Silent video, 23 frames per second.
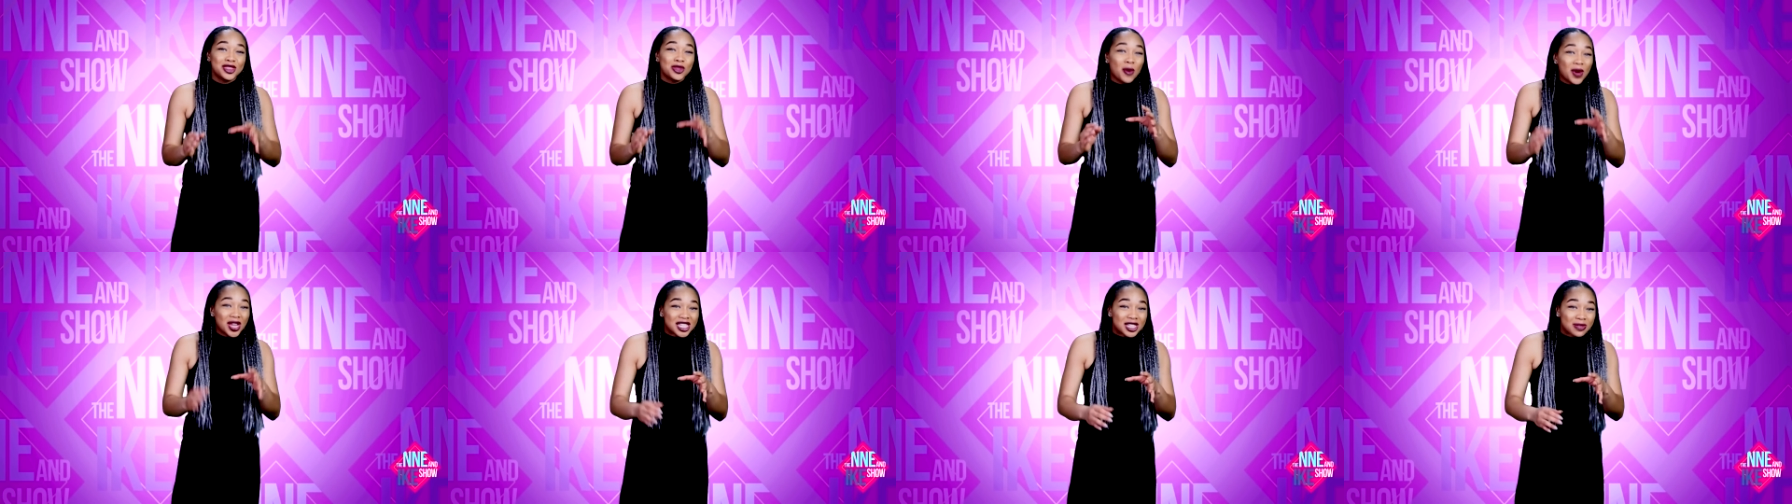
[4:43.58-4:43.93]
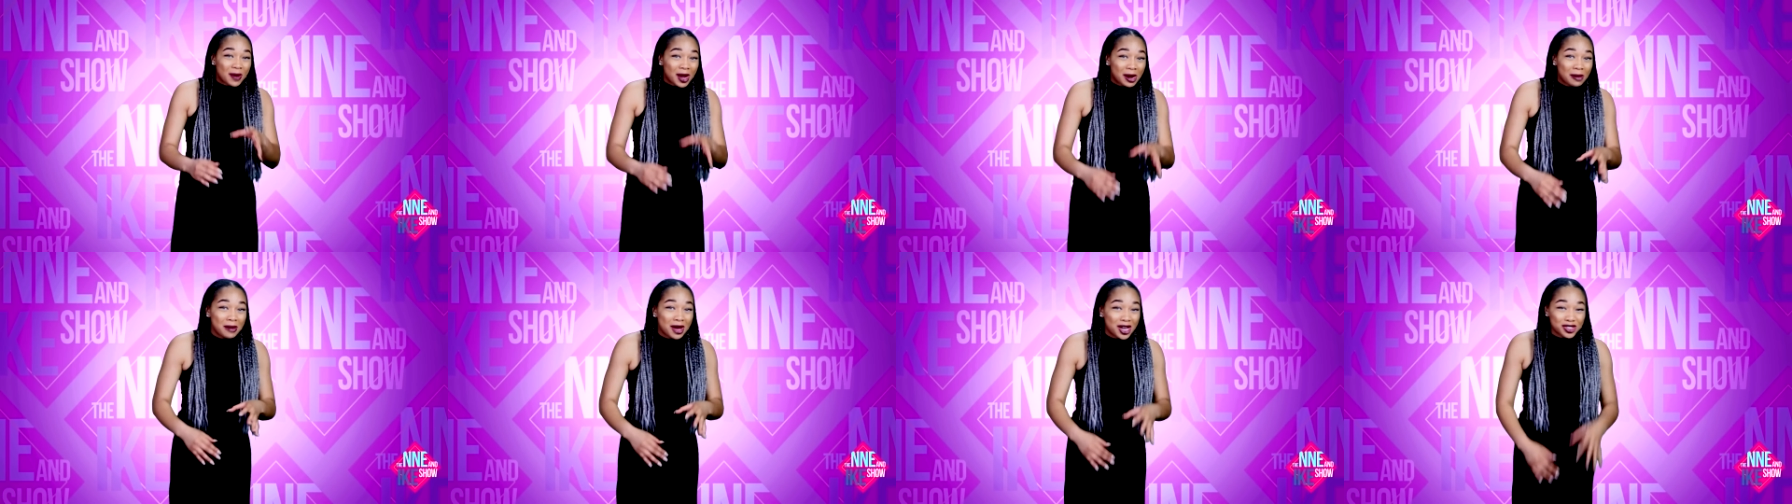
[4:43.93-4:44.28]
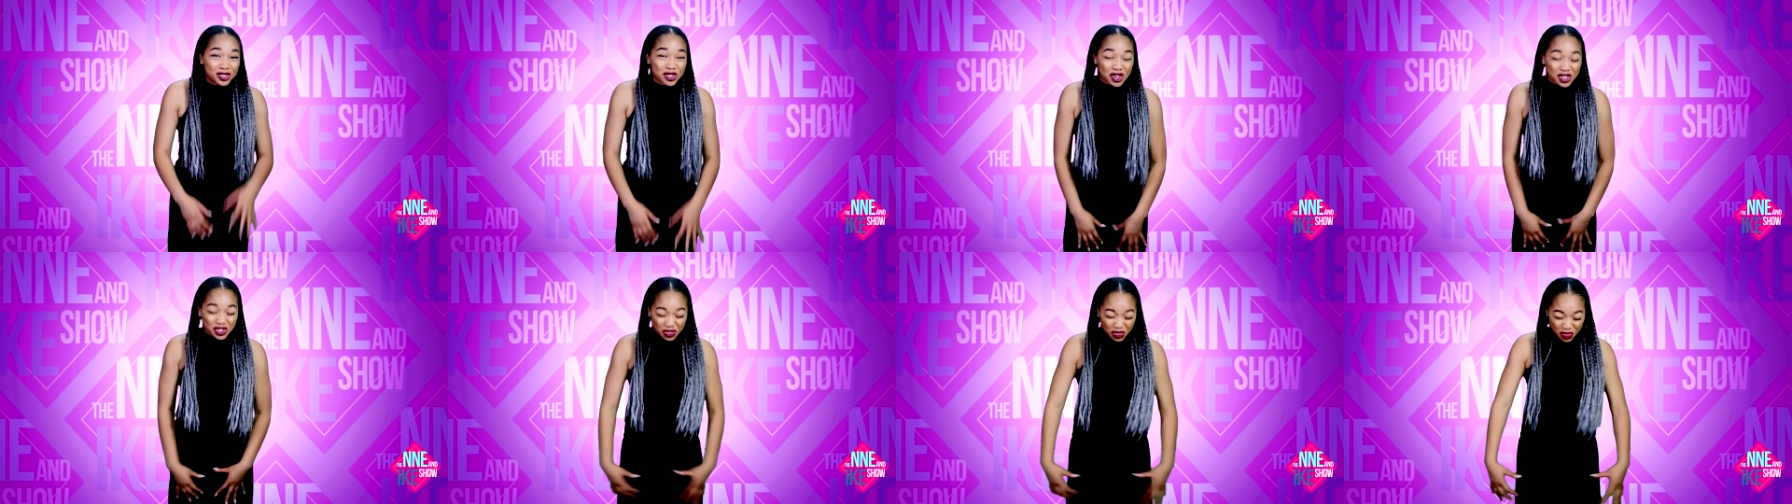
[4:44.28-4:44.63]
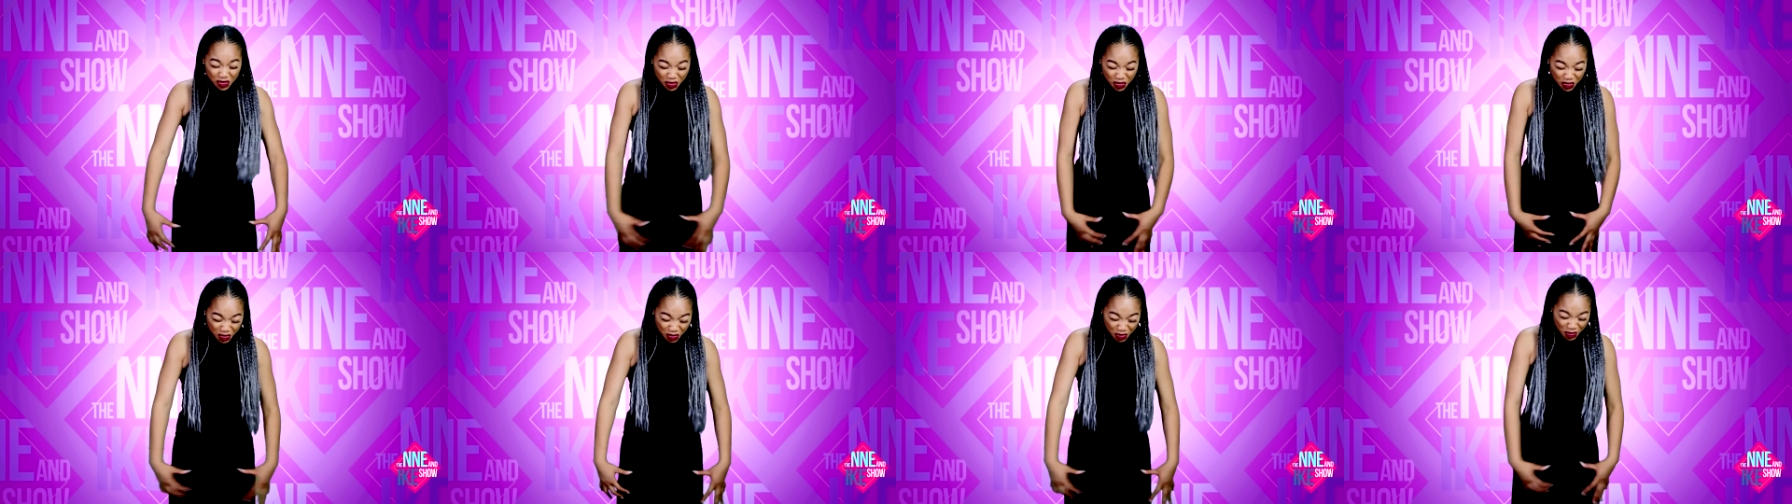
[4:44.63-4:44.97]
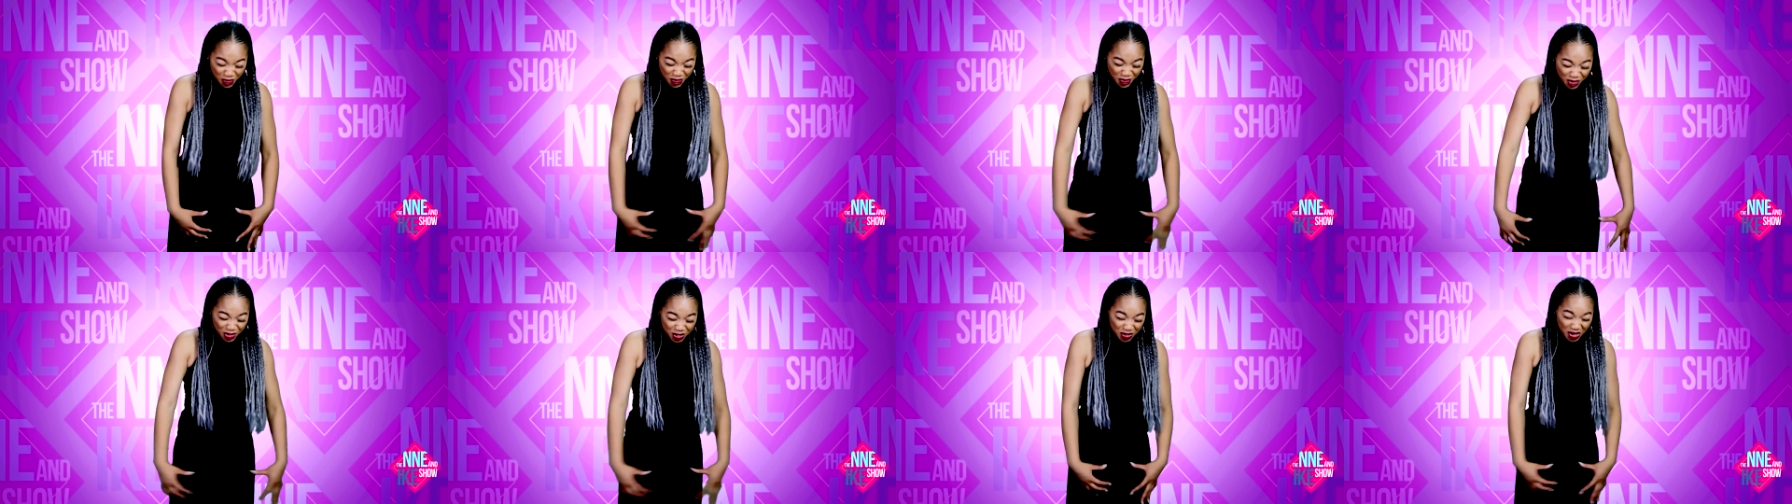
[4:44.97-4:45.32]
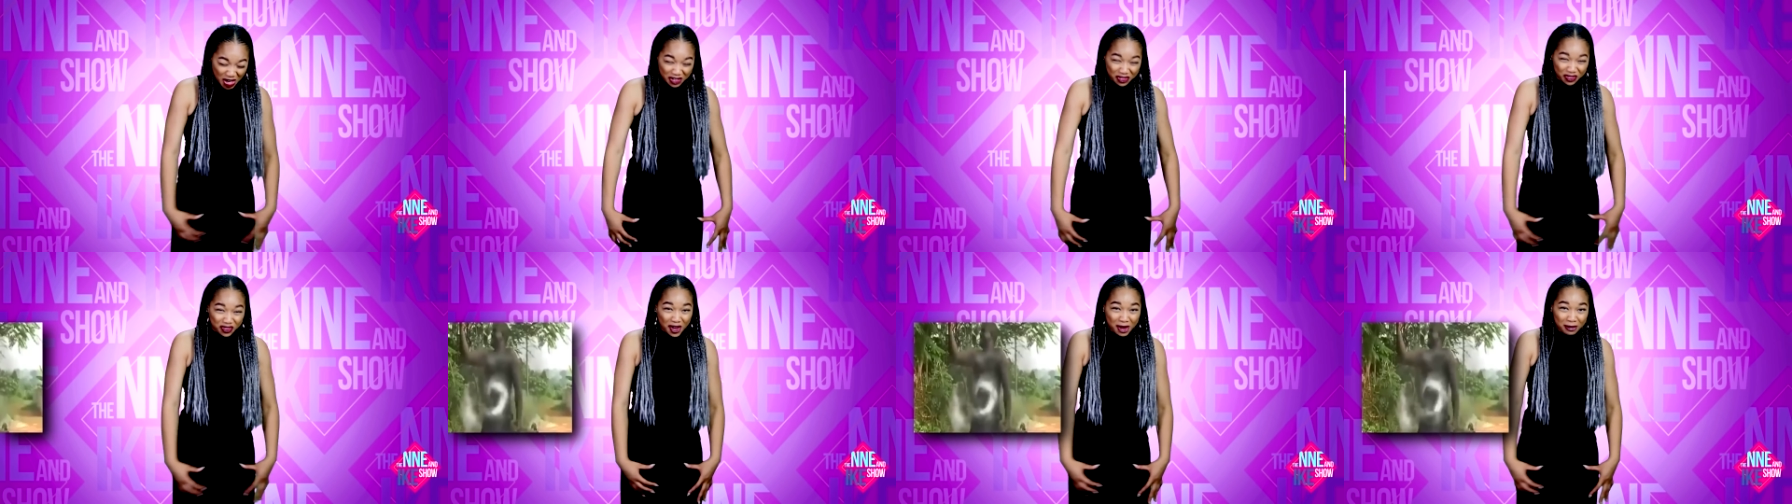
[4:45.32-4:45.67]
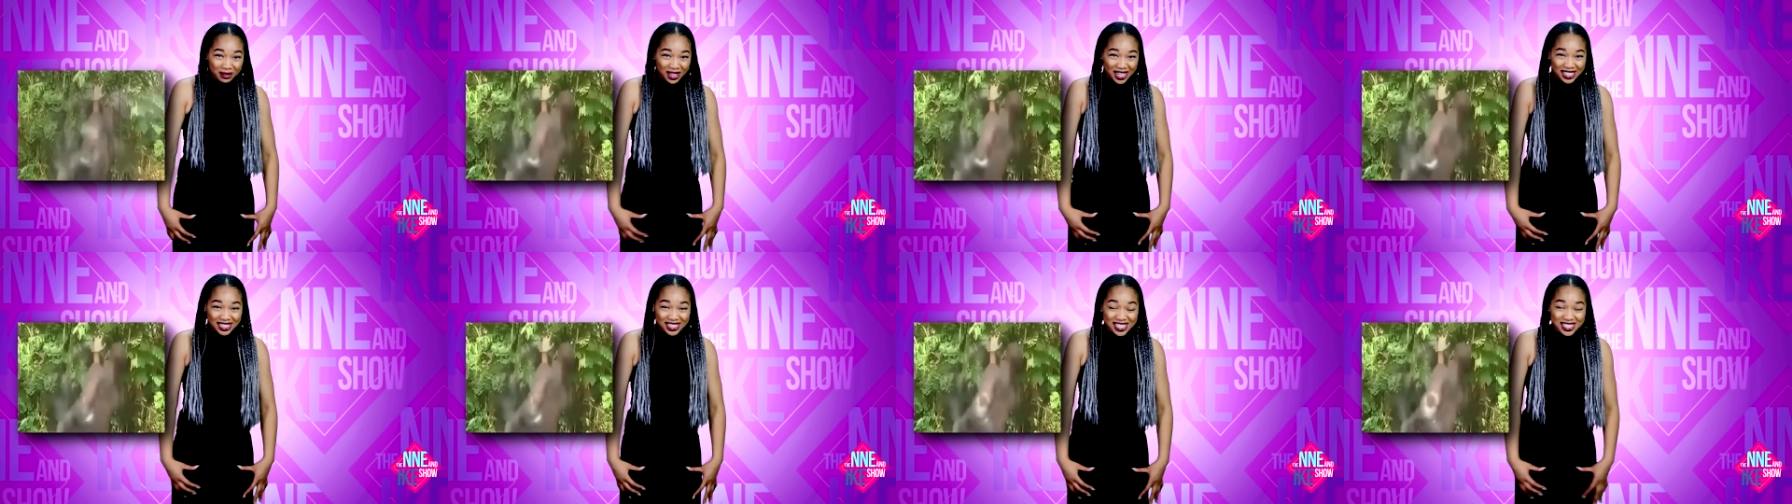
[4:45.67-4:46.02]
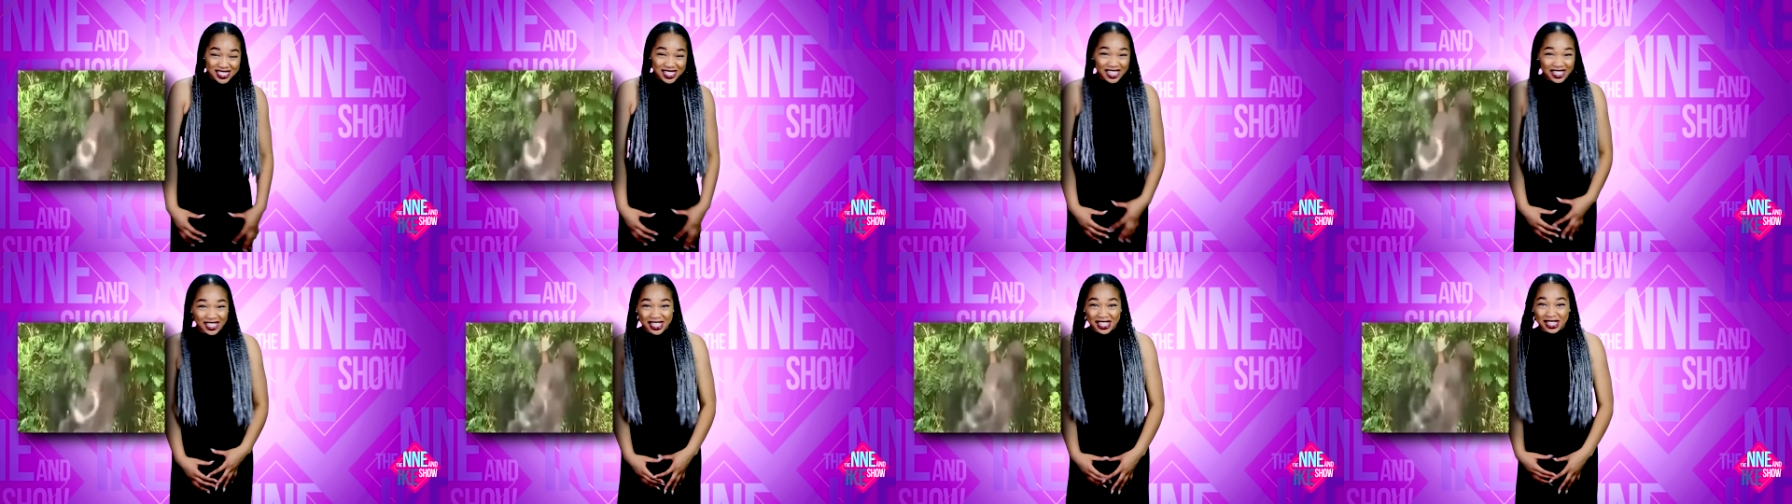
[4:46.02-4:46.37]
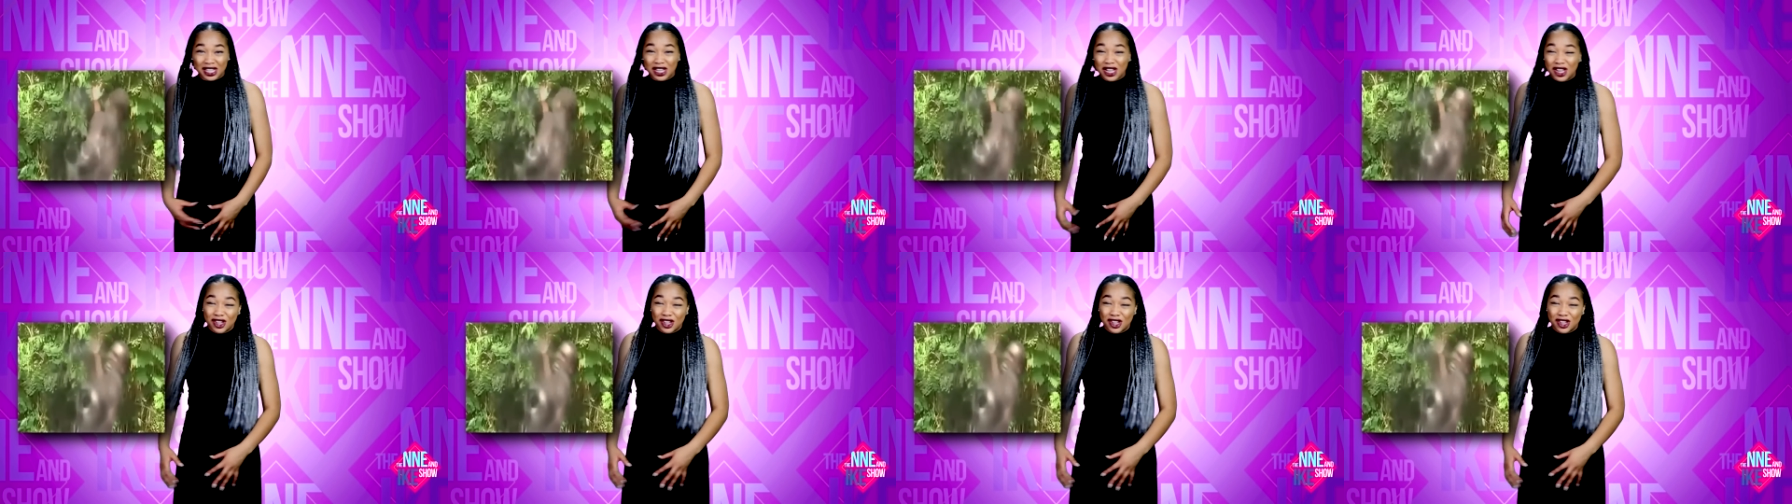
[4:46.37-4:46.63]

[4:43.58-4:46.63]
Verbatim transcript: the way the Spider-Man just transformed like this and then